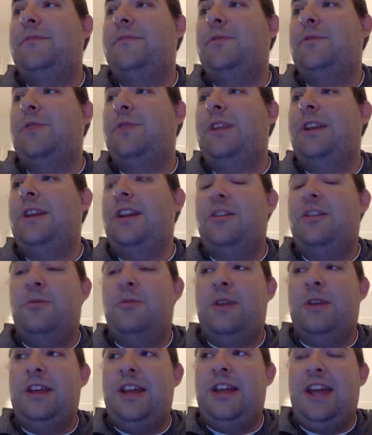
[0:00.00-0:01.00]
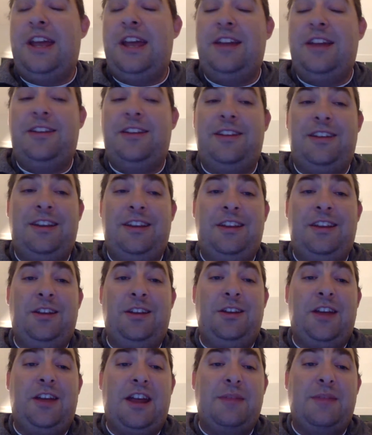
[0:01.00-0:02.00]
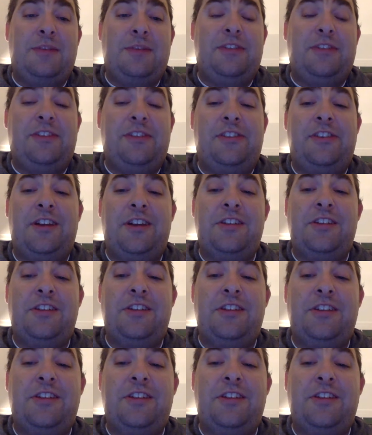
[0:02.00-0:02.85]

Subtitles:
29-28 in a unanimous decision.